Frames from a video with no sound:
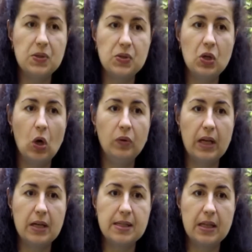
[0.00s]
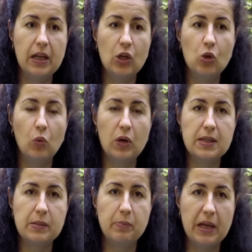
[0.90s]
it's known that selenium
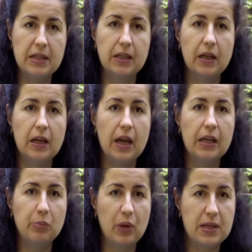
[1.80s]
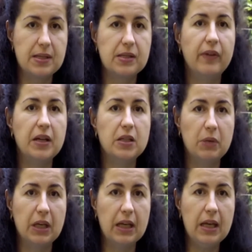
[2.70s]
works better in the presence of
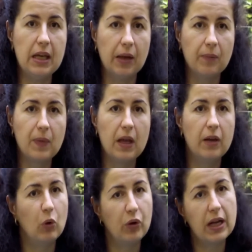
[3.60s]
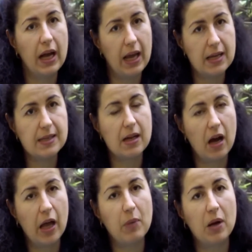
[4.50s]
vitamin E. Moringa has
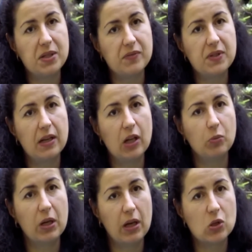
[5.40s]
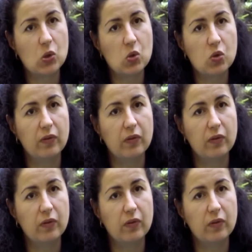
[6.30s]
high amounts of selenium and has also